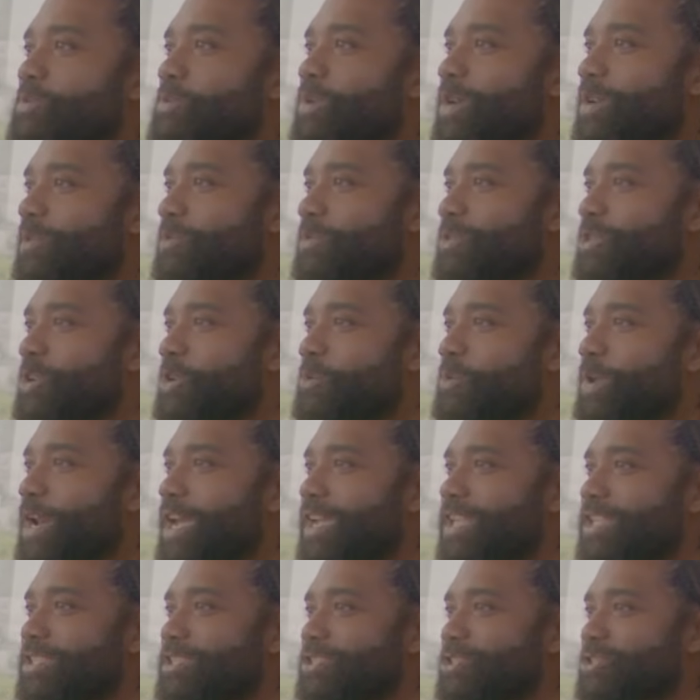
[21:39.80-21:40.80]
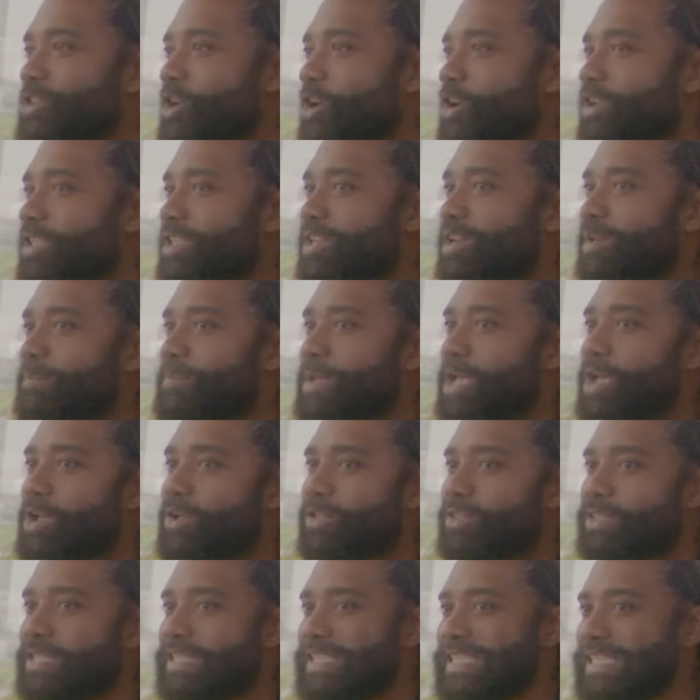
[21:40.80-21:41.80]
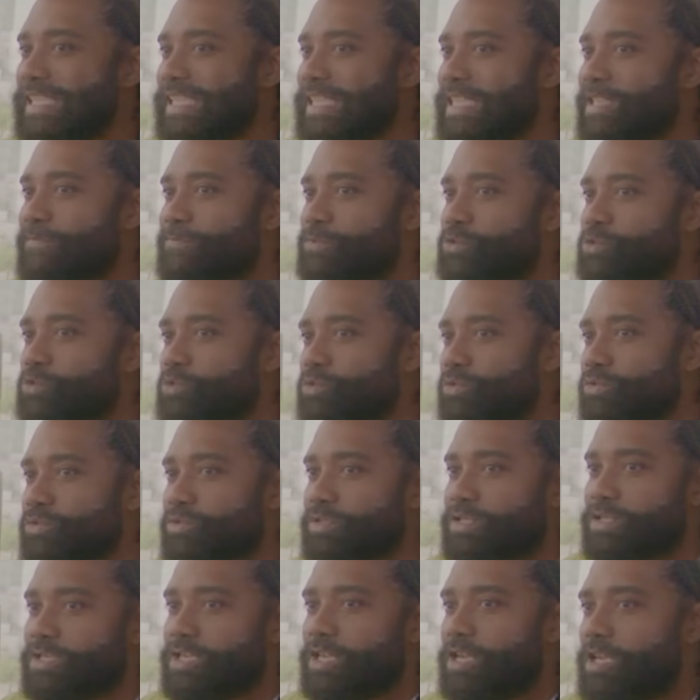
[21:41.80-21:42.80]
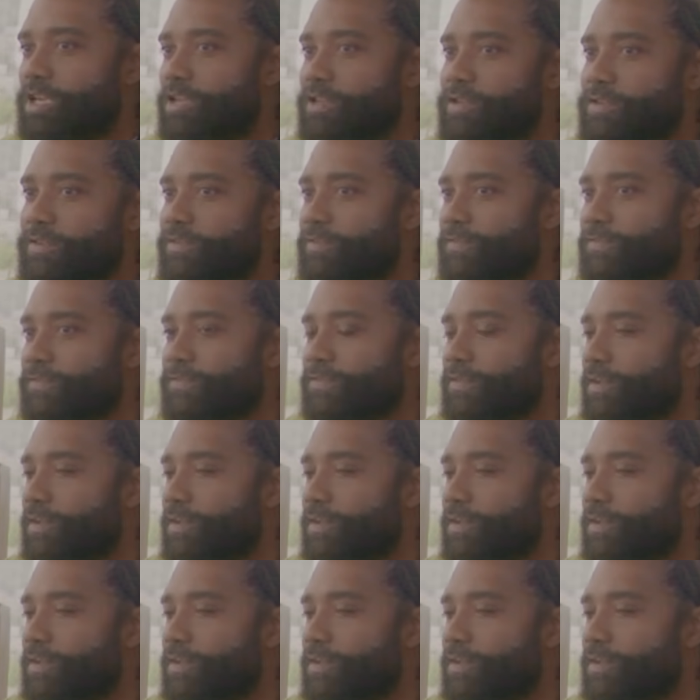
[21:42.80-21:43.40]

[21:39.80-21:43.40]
when I get to talking about the evils of